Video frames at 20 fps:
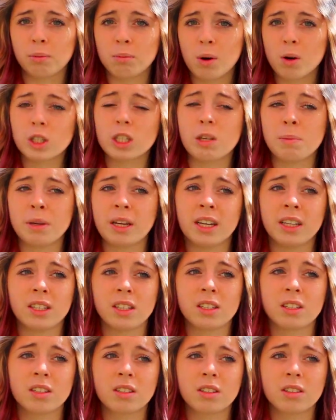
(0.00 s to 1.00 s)
mostly
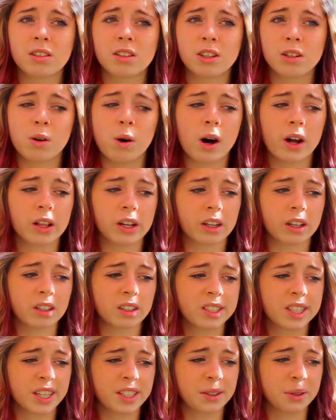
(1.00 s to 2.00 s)
because you all are
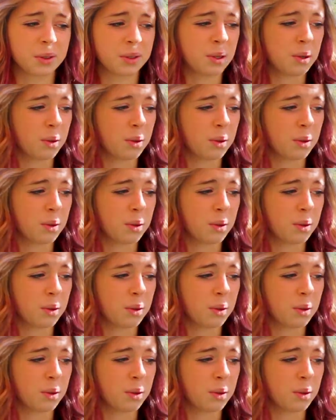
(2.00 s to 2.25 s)
6 years